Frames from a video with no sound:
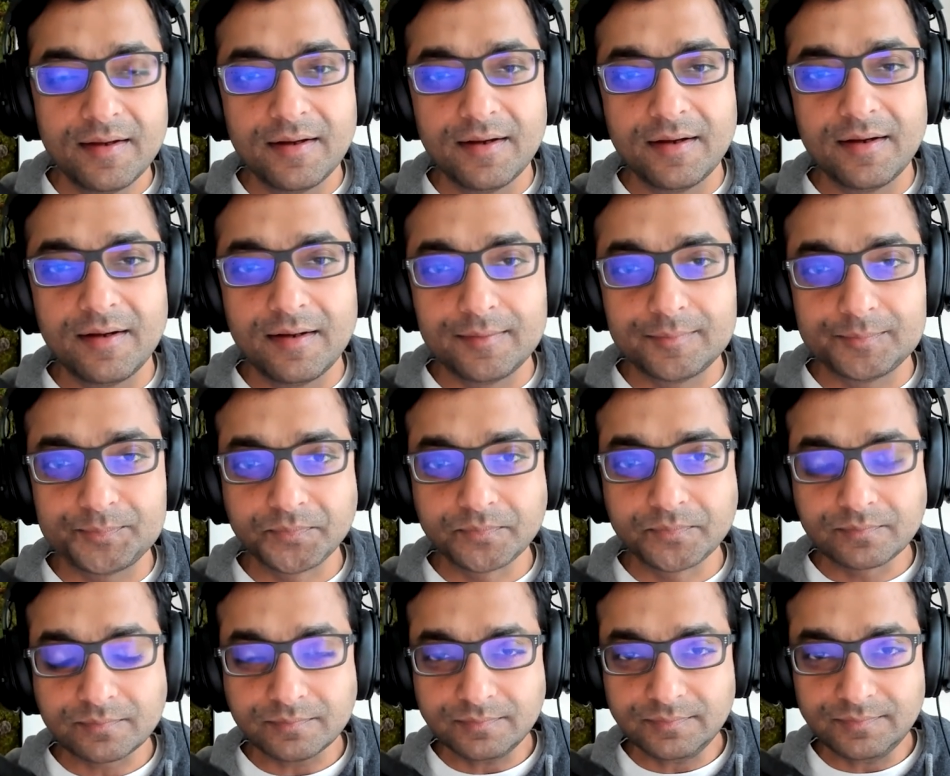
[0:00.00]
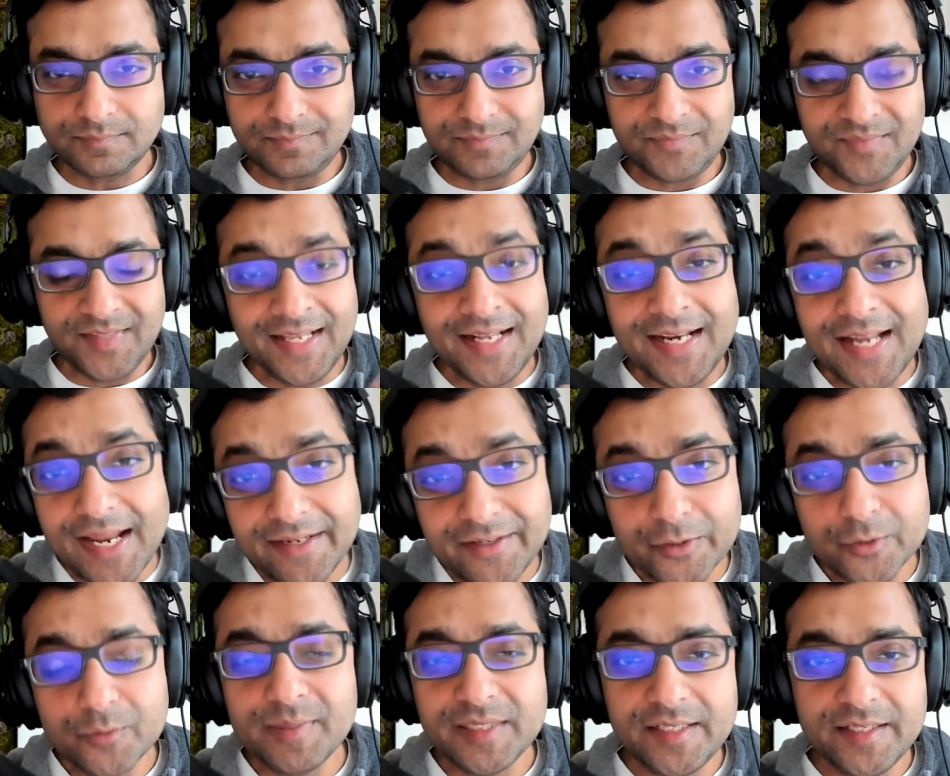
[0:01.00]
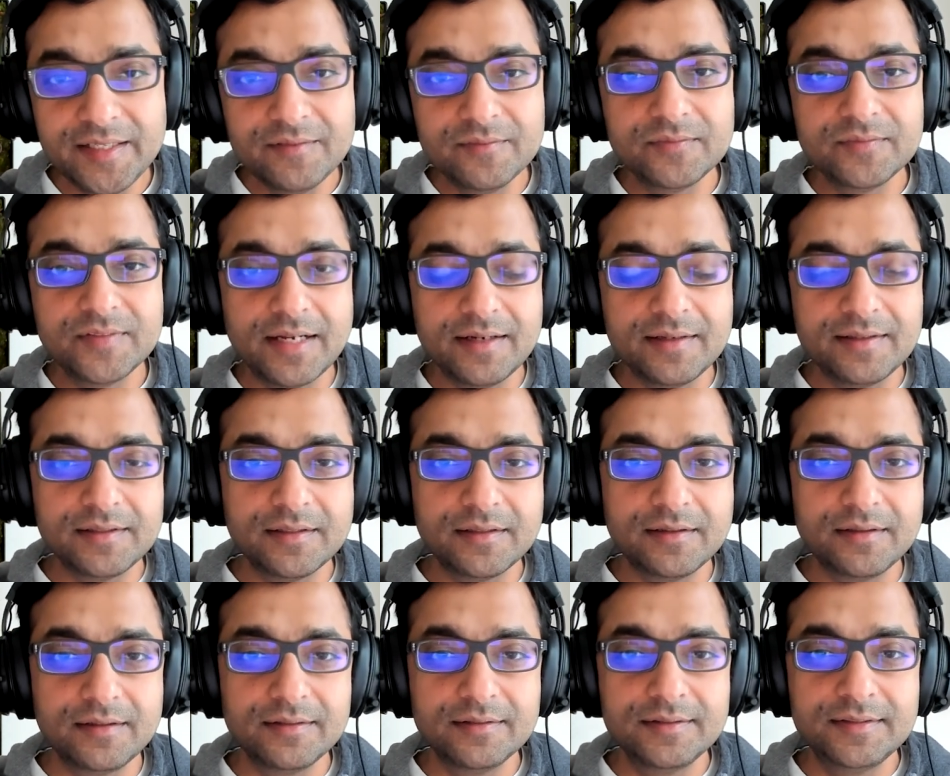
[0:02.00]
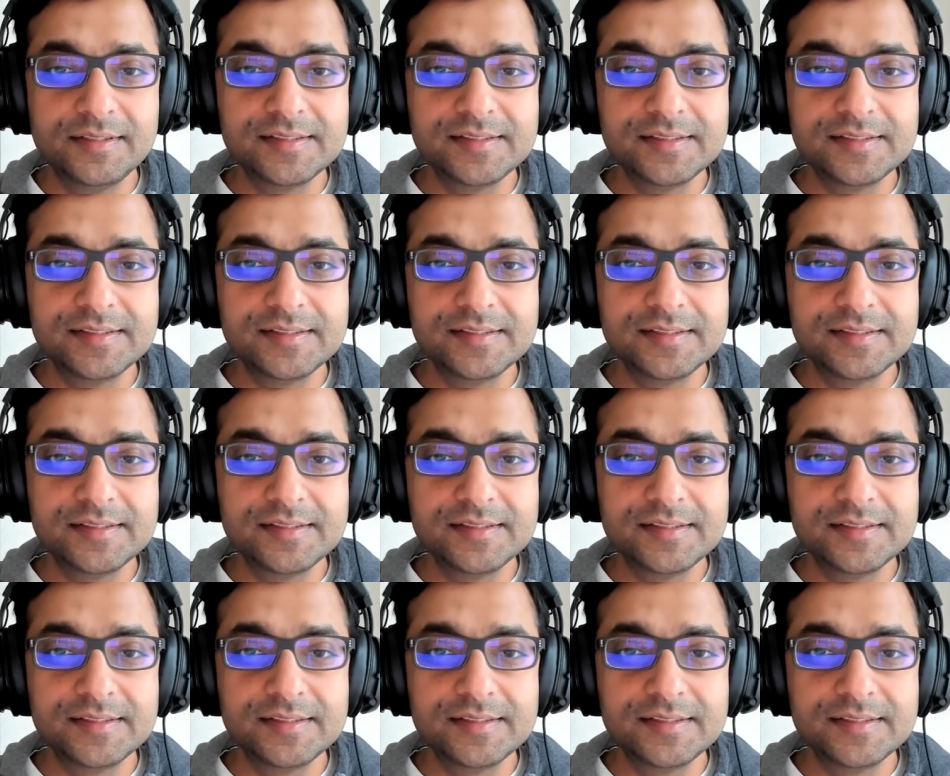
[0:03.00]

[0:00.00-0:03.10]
um, and i do believe that uh,